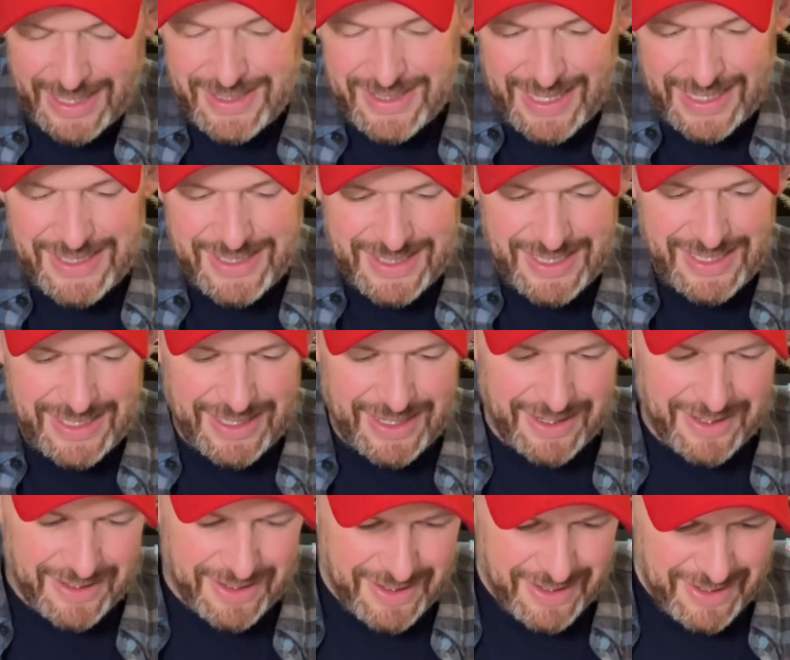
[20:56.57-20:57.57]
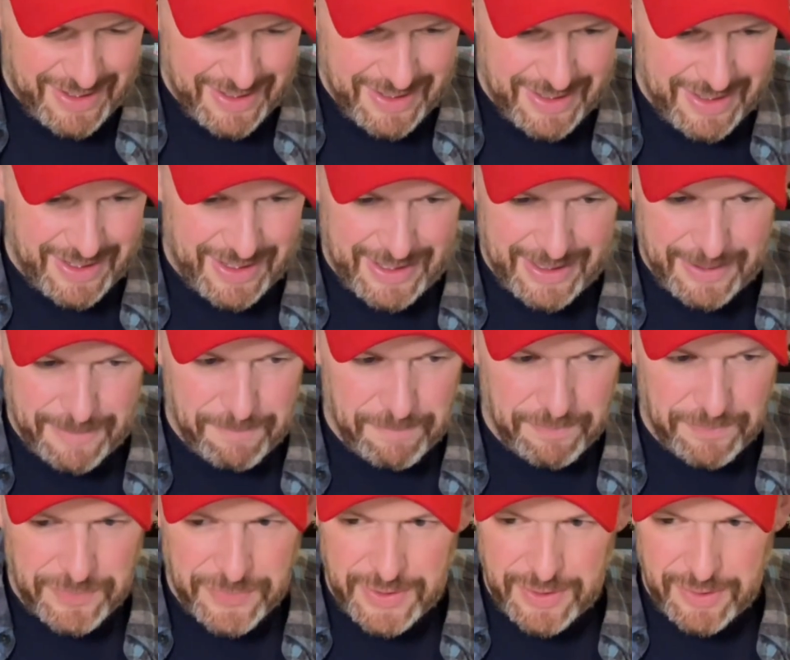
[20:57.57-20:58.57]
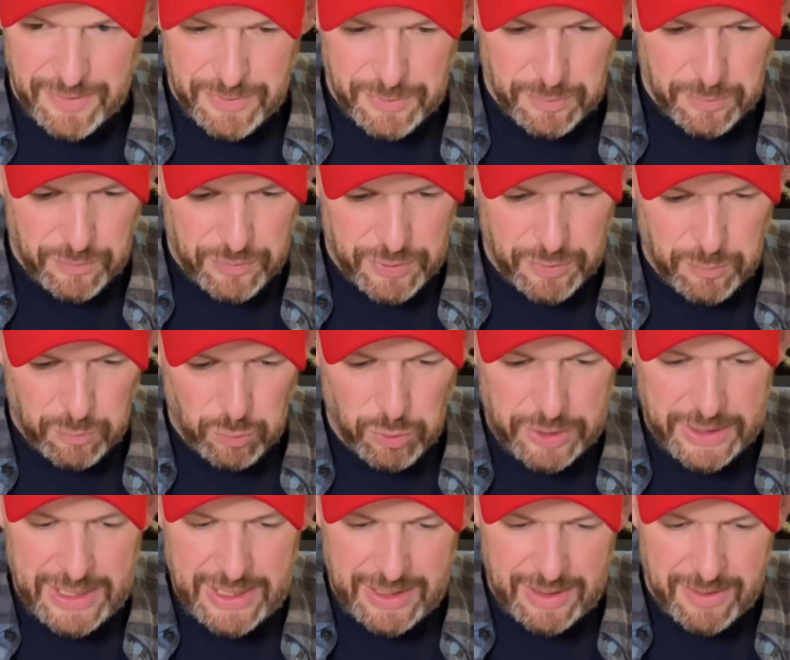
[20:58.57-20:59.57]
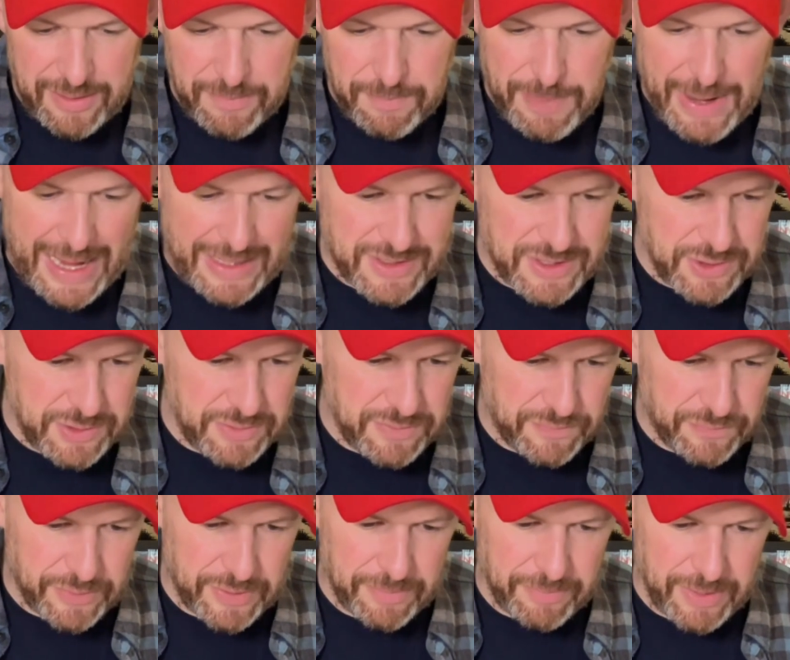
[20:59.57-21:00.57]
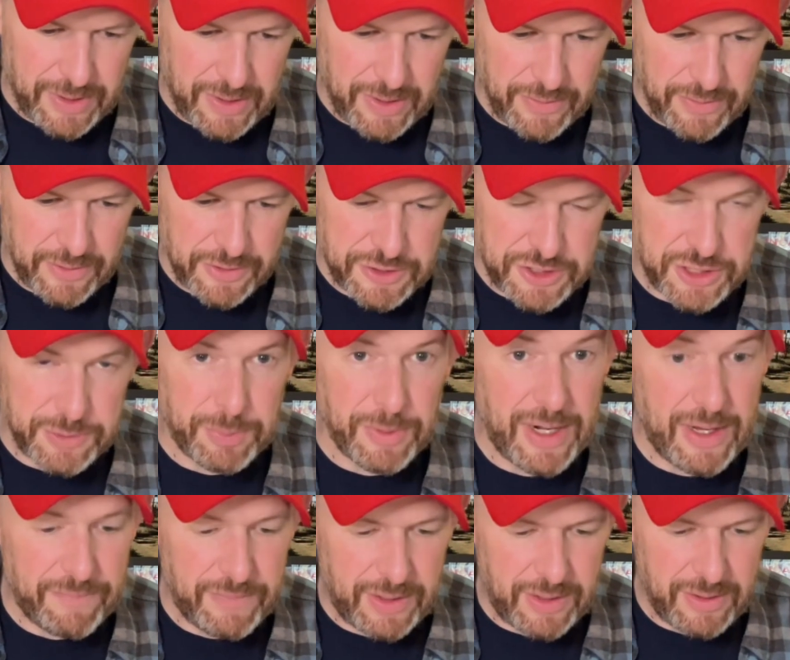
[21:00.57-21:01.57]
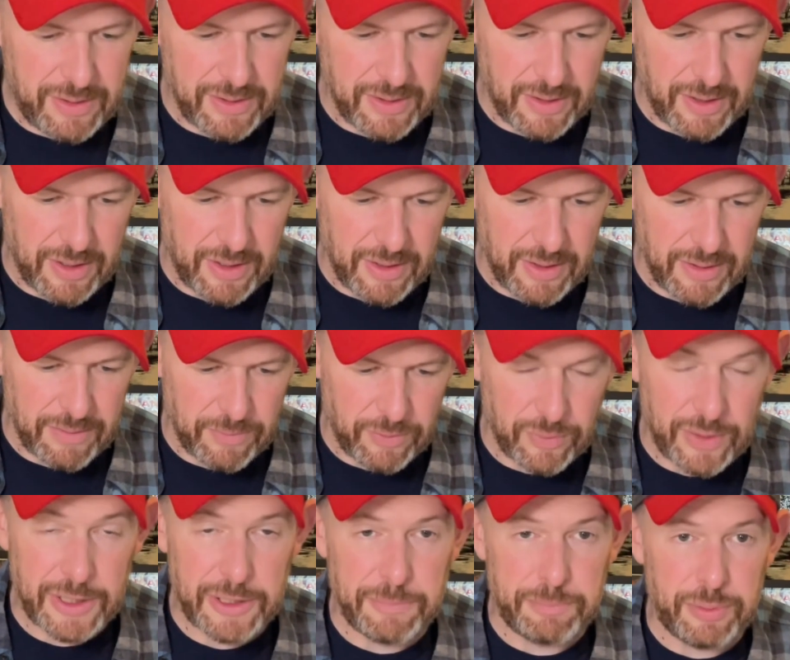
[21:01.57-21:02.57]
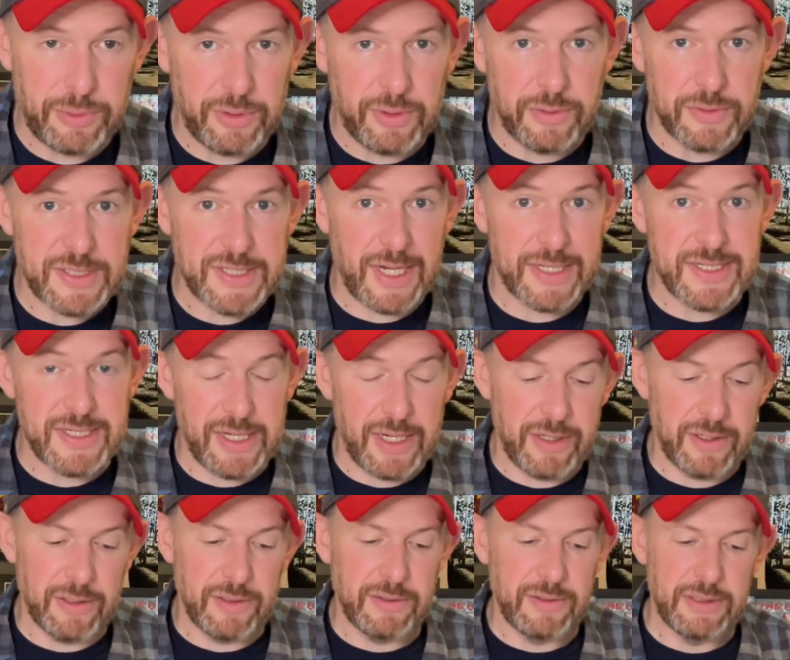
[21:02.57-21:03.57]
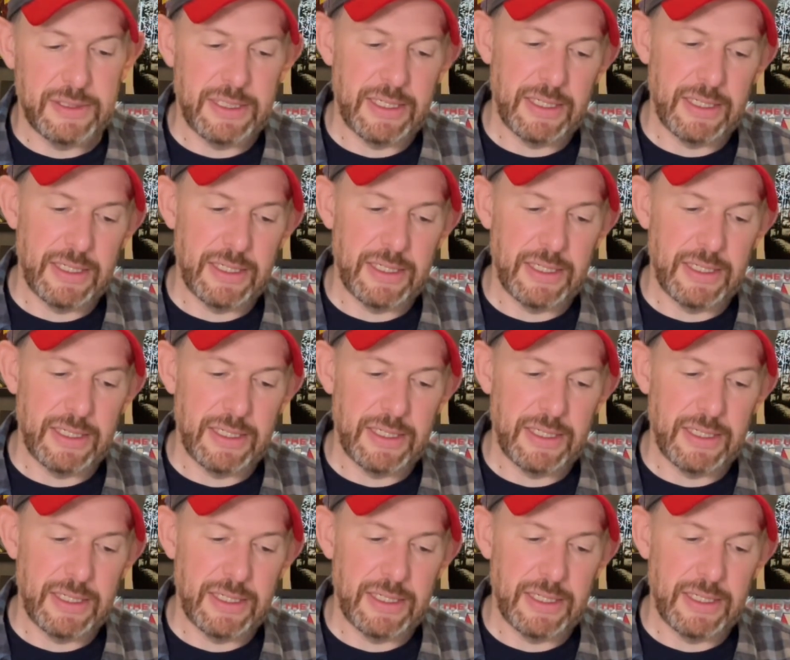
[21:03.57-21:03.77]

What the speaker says: That's the rookie Batsuit from the Super Heavy Greg Capullo, Scott Snyder